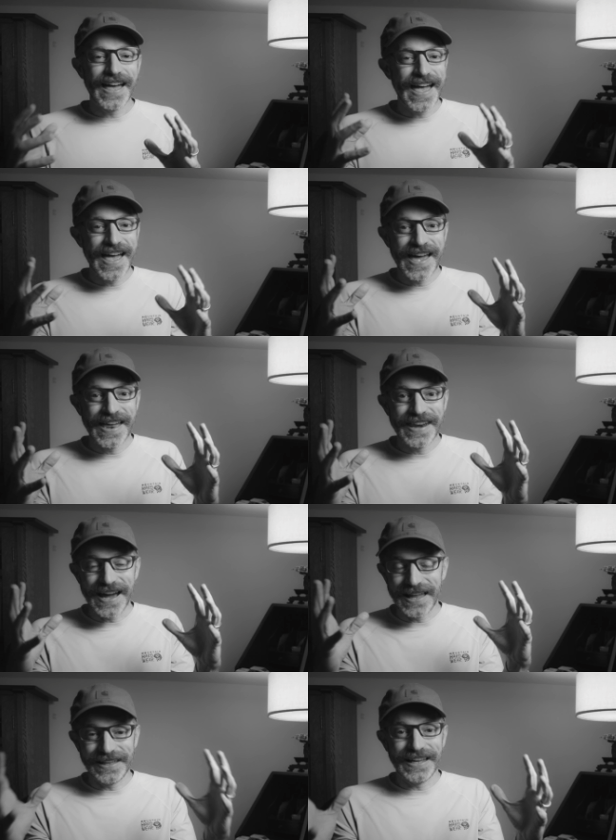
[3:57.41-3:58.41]
And
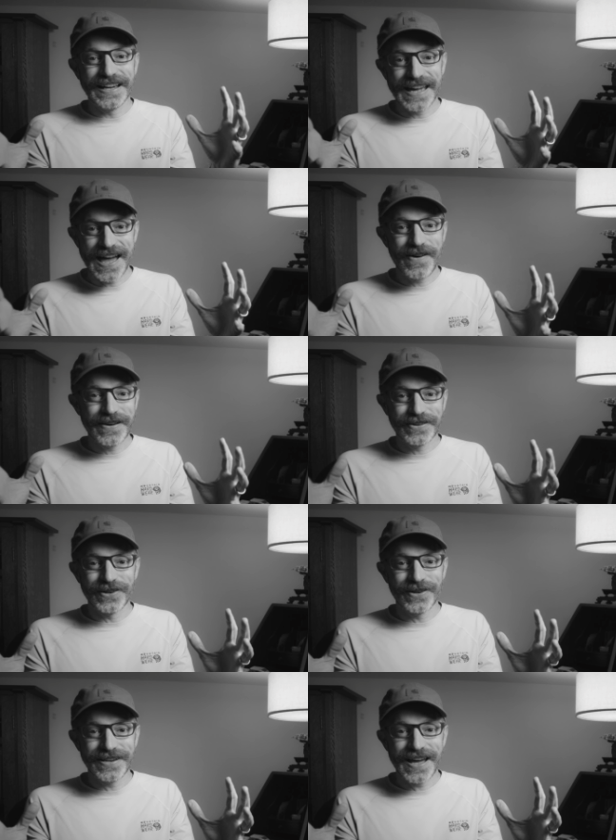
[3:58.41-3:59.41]
I like how it
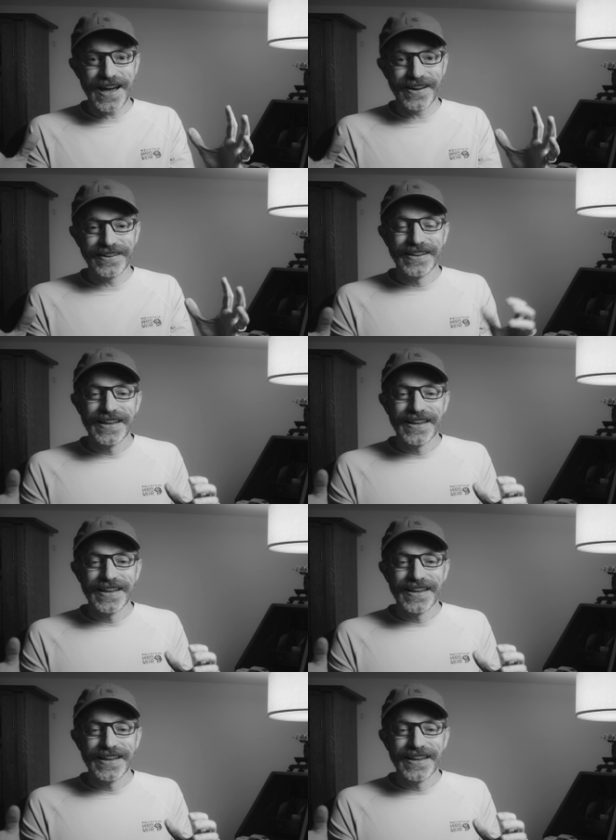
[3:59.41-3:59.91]
turned out.